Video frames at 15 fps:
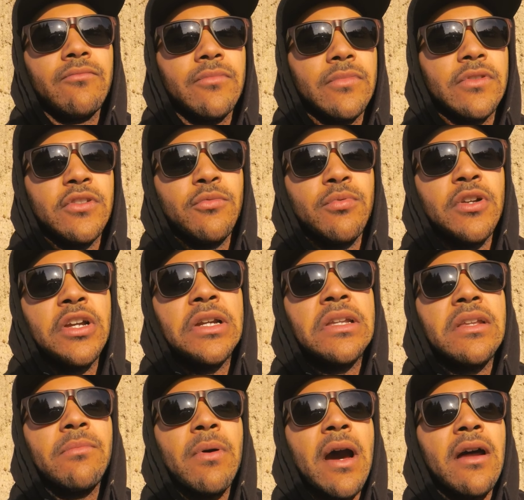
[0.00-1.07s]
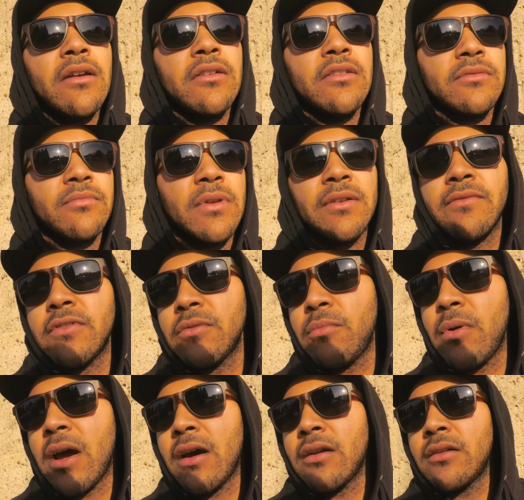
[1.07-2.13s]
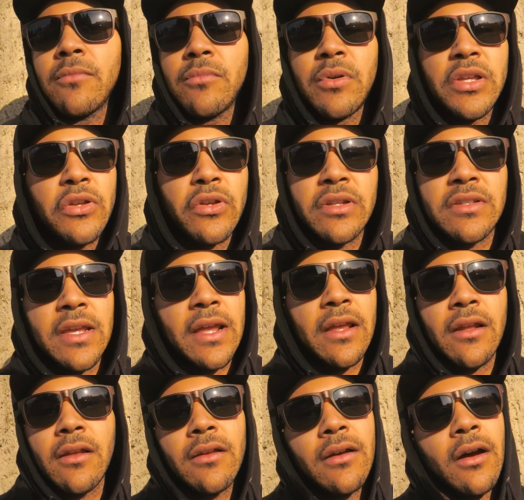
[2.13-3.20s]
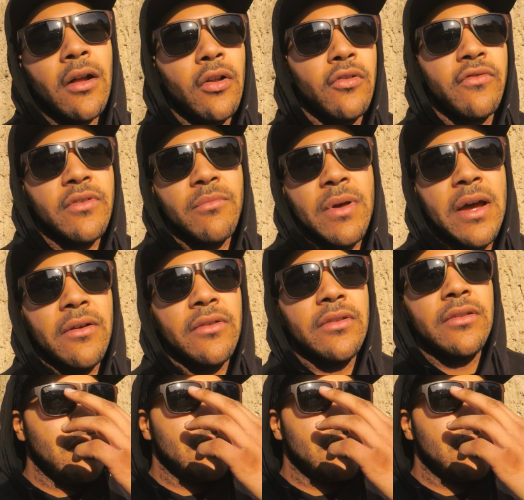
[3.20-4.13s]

Super good in the powder. It's meant for the powder, but you can take it all over the mountain.